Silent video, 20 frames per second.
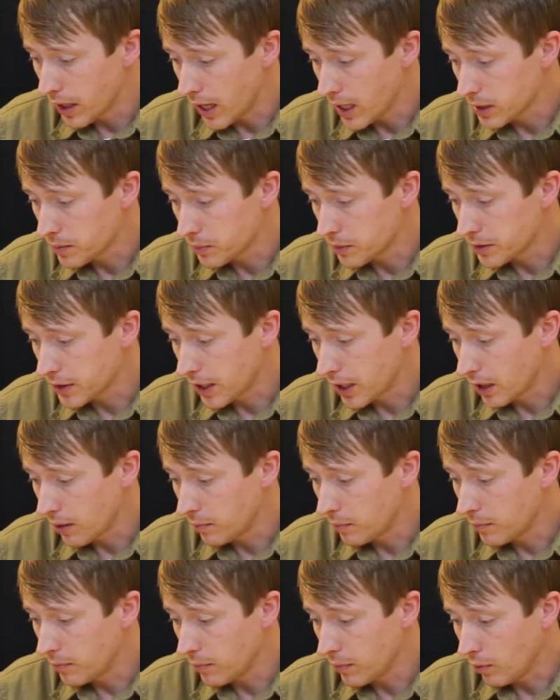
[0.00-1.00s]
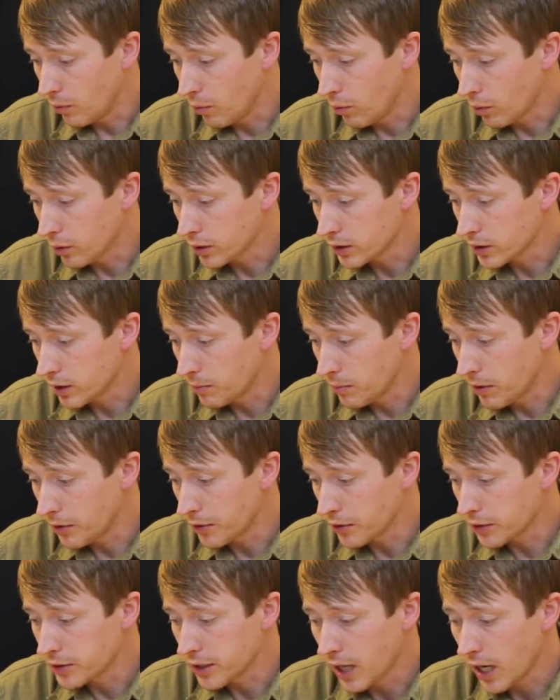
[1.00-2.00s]
aspartame or some
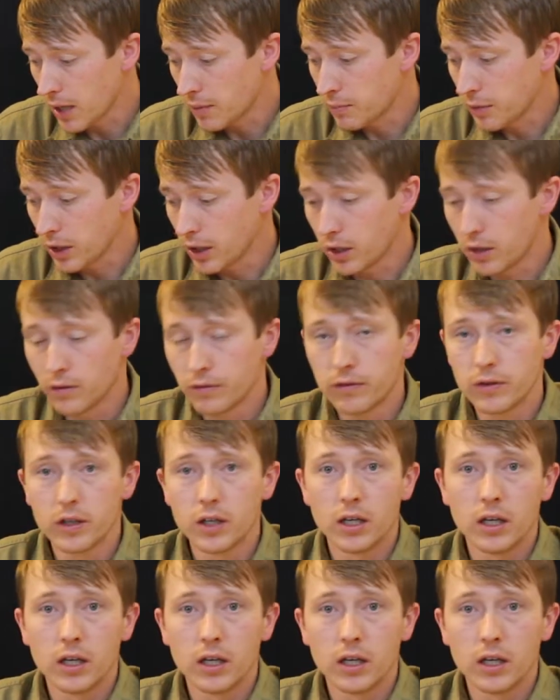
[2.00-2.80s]
other type of